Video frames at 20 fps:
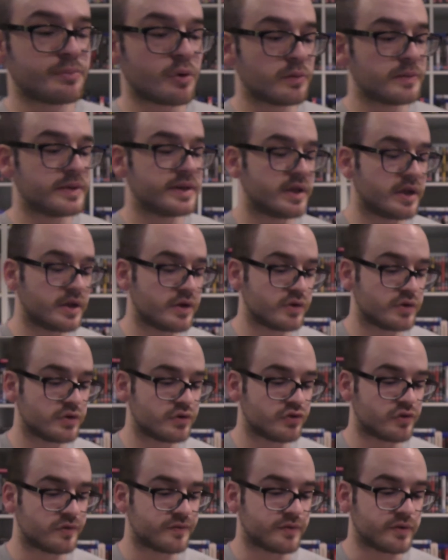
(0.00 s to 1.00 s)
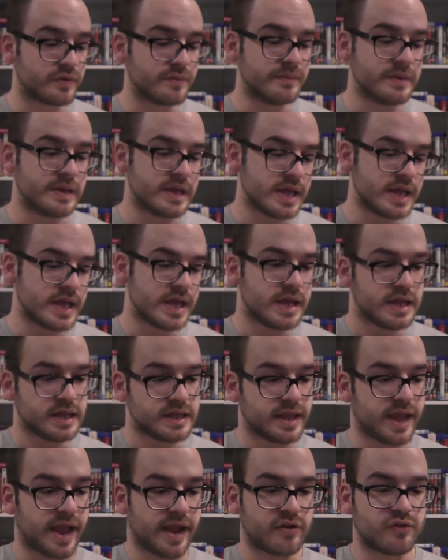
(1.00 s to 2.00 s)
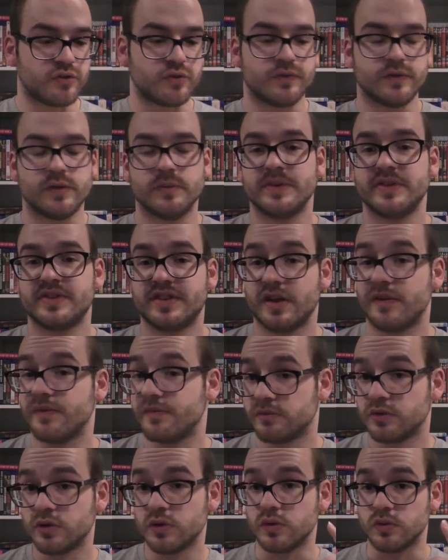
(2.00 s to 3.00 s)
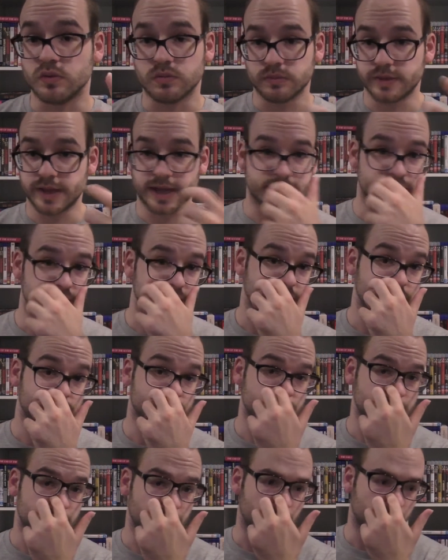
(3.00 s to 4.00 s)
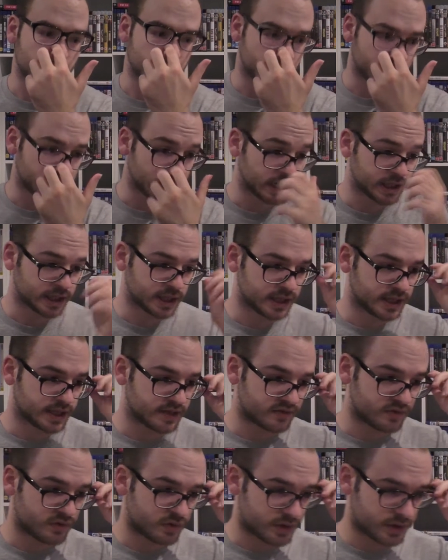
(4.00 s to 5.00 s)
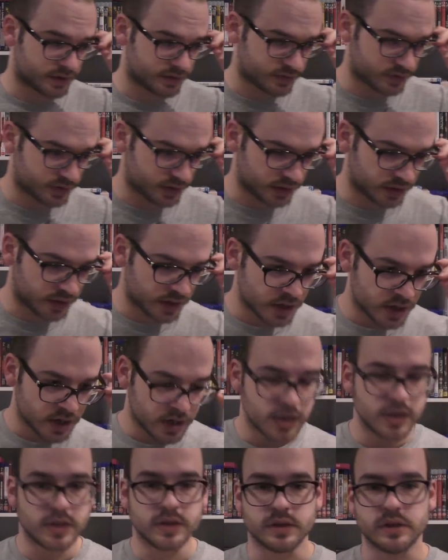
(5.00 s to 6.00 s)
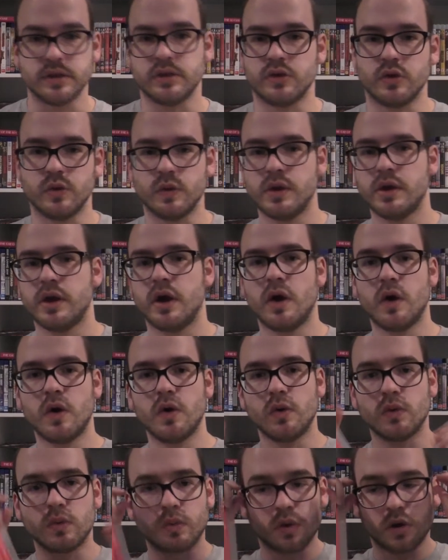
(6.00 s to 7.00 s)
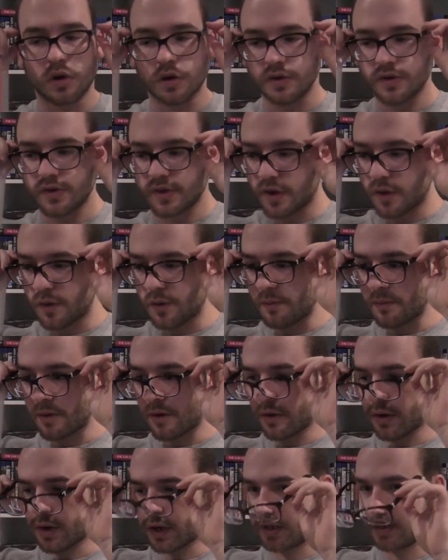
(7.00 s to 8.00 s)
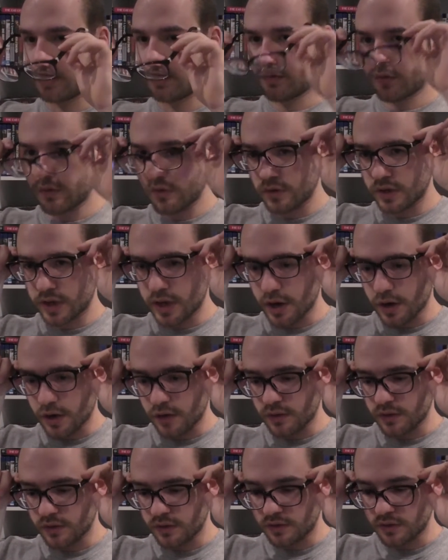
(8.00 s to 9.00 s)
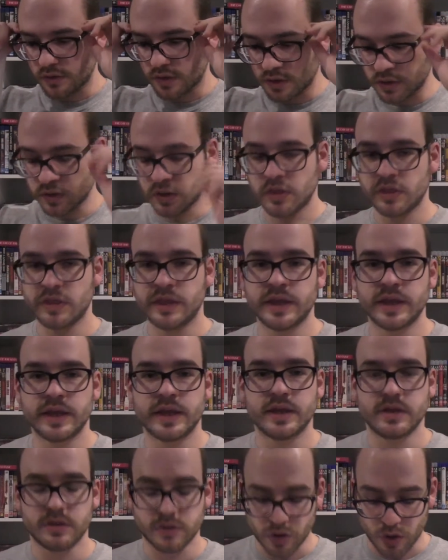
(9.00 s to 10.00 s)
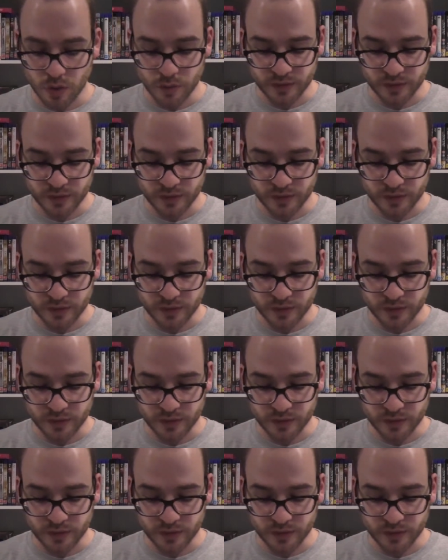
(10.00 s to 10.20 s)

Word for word: probably an iconic shot from the actual film itself. Cool. That's good to know. I liked it. That's not actually... You know, oh, was our American insert character's done the thingy? No,